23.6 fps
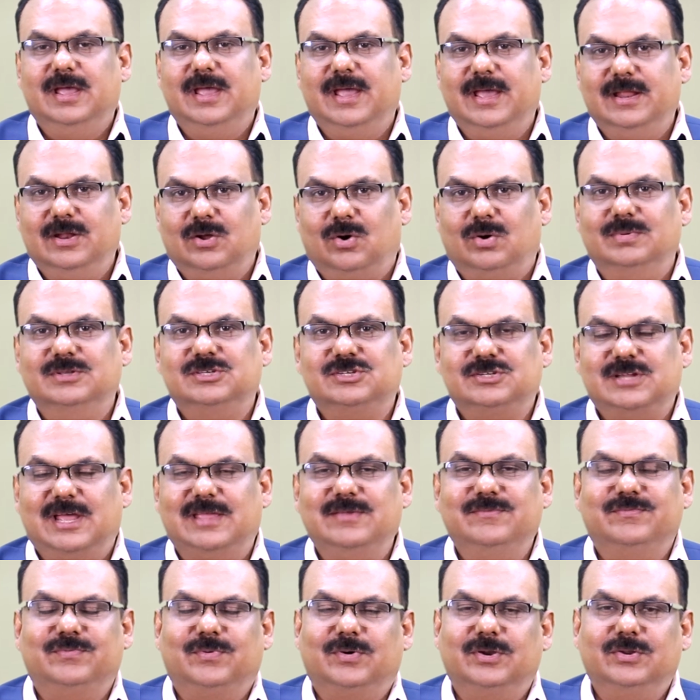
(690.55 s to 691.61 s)
and how much
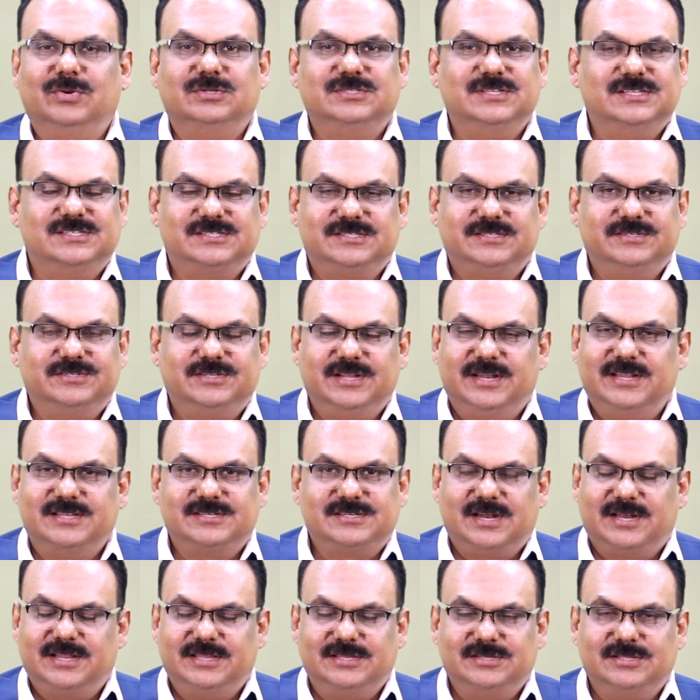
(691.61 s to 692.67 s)
time for your serious
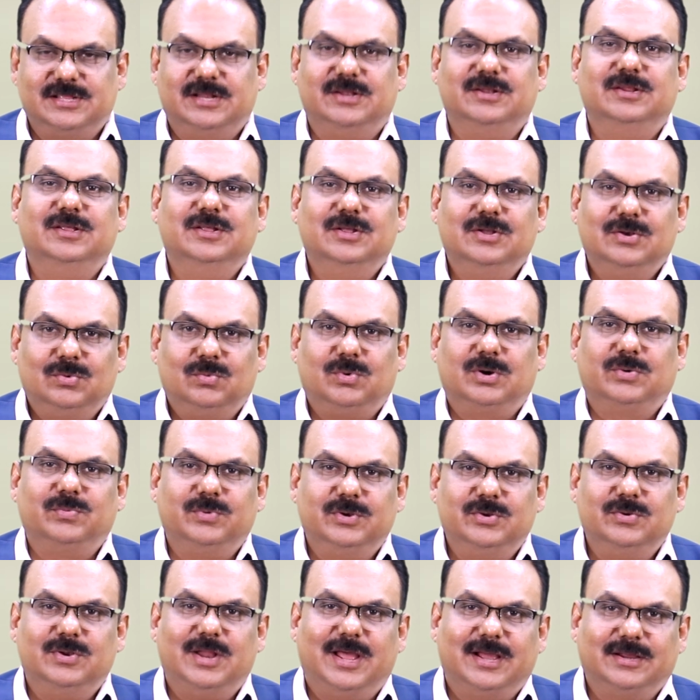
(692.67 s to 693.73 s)
studies then what
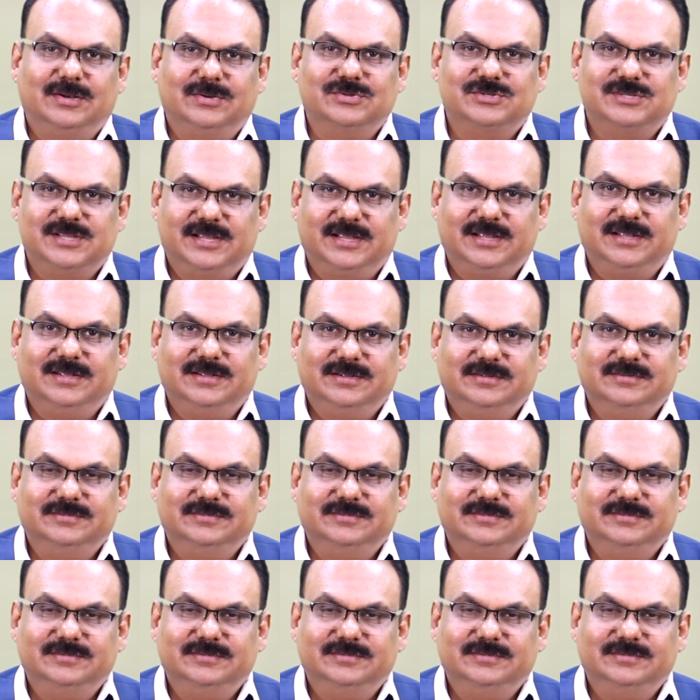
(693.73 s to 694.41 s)
would you like to say